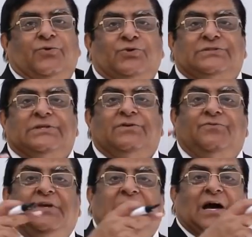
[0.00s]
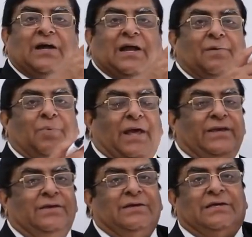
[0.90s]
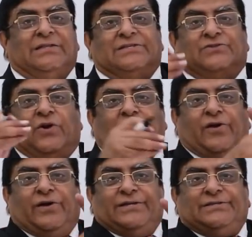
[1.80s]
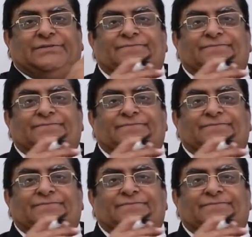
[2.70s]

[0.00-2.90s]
force we are applying in the solenoid.